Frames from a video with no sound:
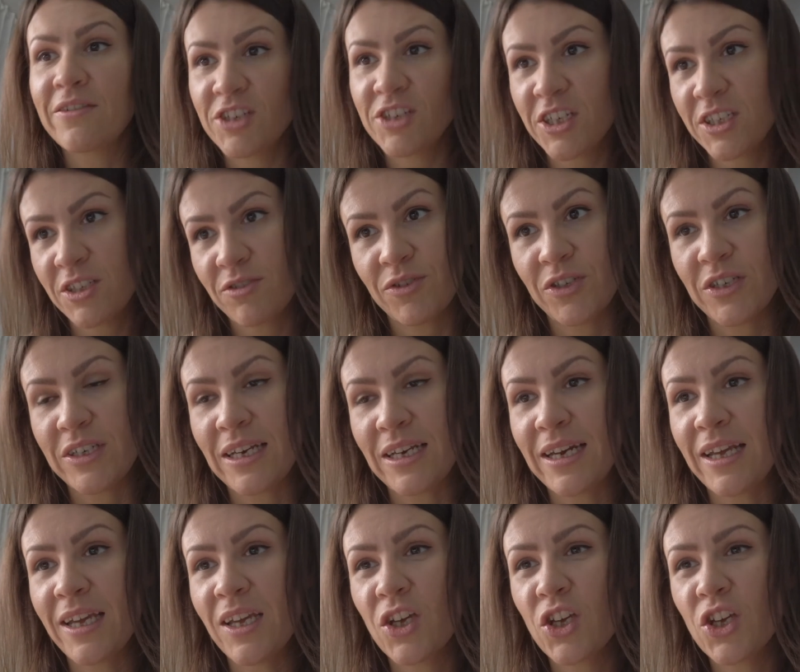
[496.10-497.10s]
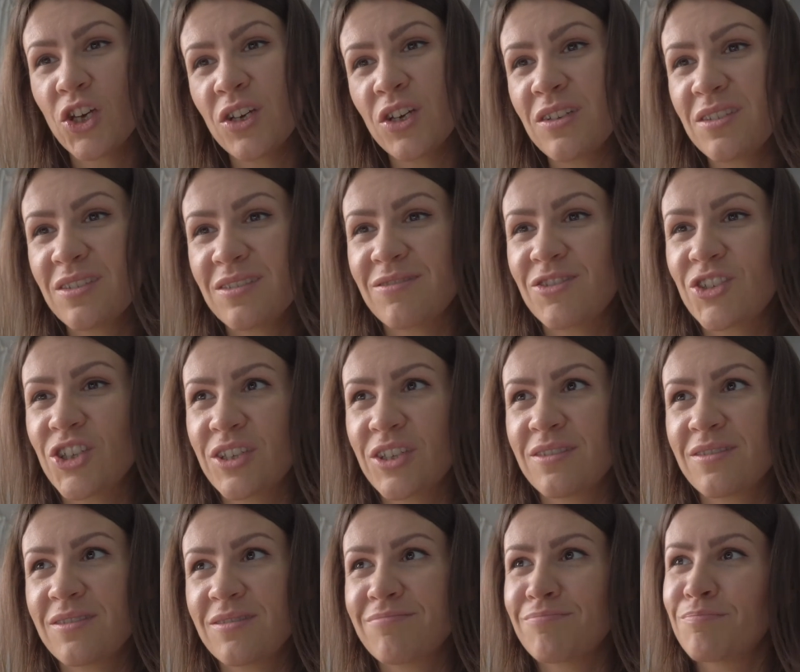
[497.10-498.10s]
I've checked the route and I could
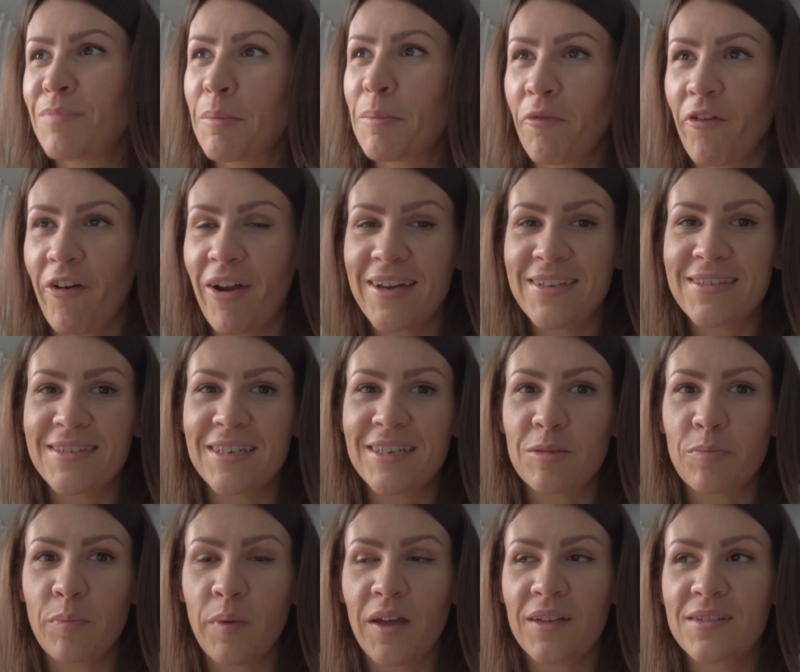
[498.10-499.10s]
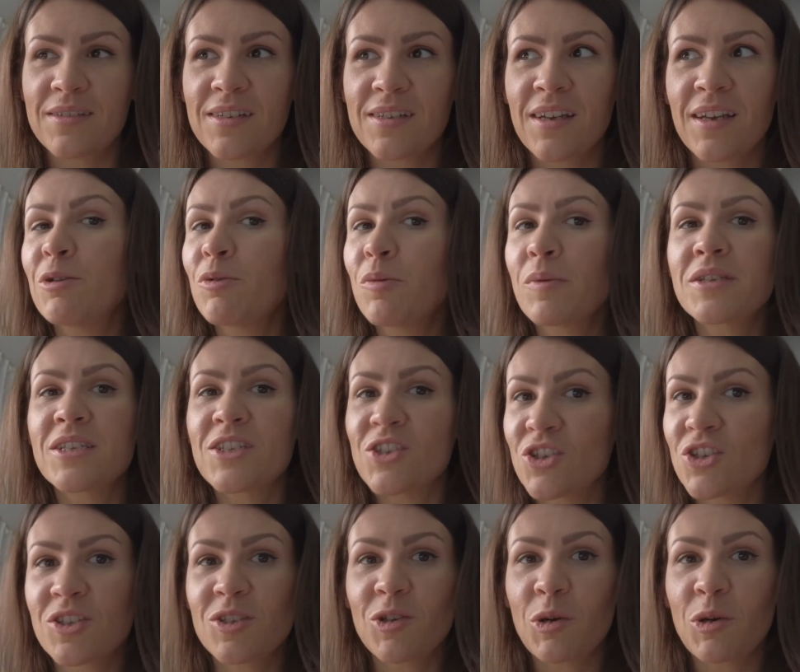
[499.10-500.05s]
just memorize it, but it would be such a,